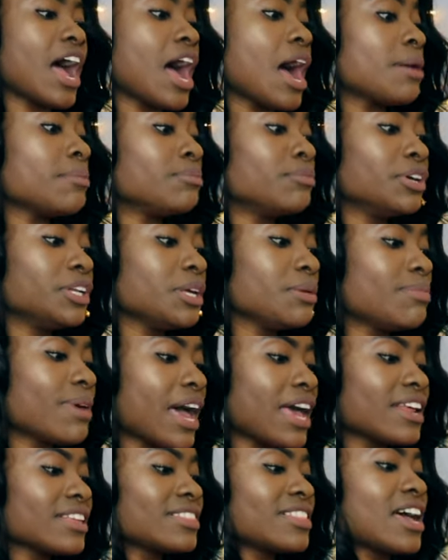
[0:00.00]
I'm really
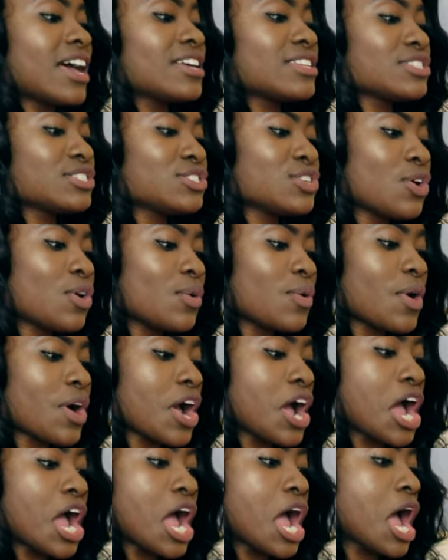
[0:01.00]
bad at that, so I'm
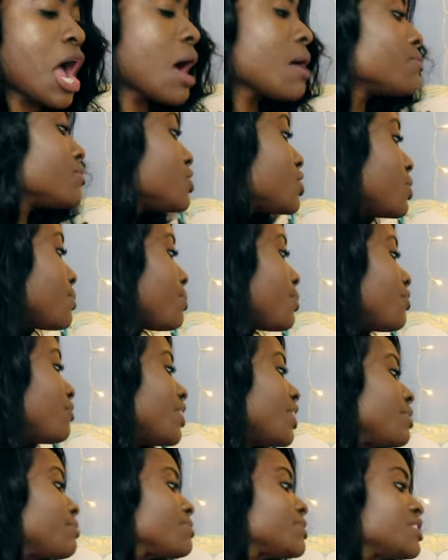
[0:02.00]
just gonna put
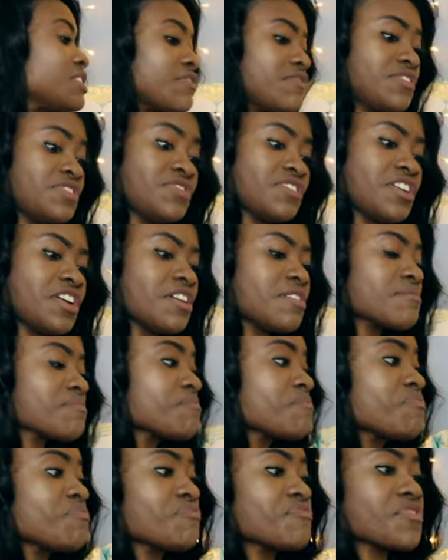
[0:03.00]
random stuff in there.
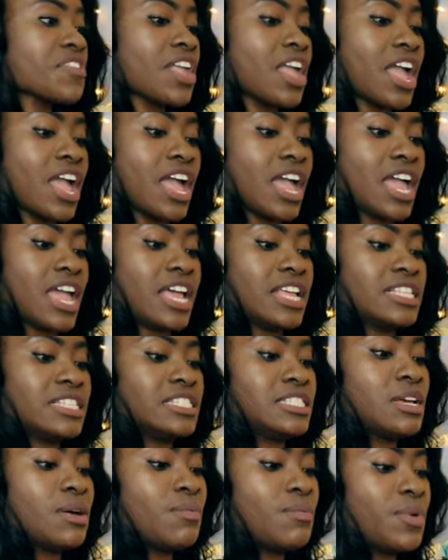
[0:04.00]
And
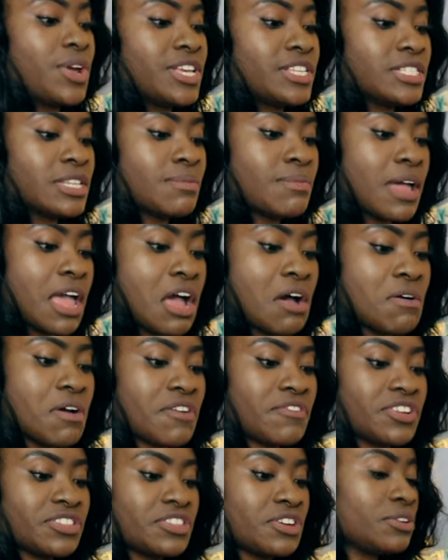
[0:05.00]
some way, somehow,
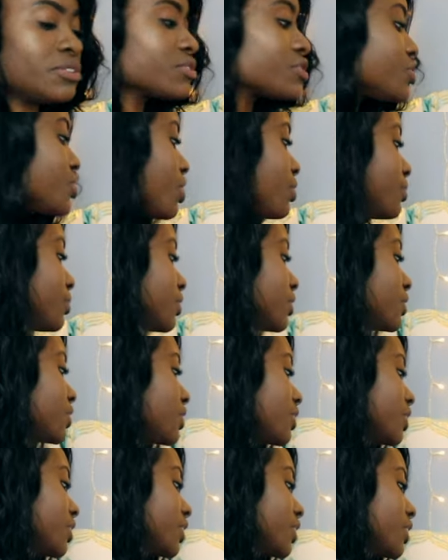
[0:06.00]
everything will show.
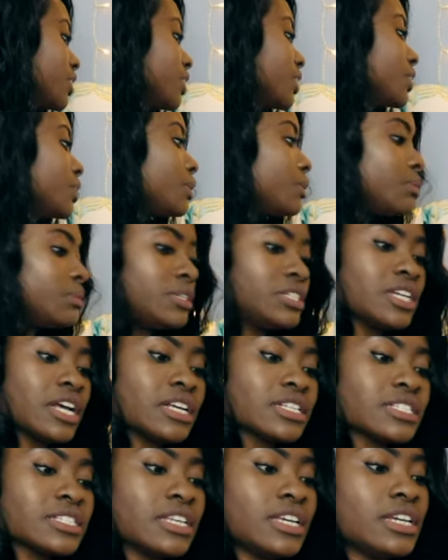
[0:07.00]
We
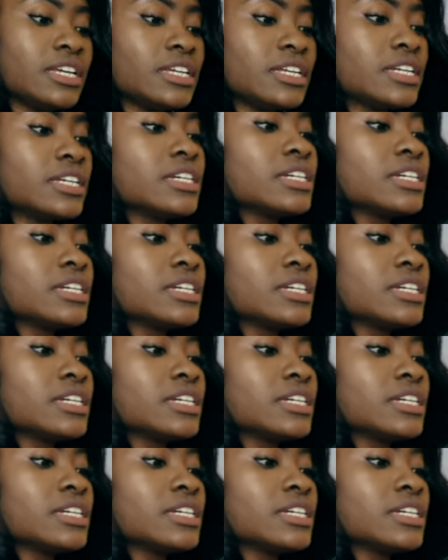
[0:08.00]
shall see.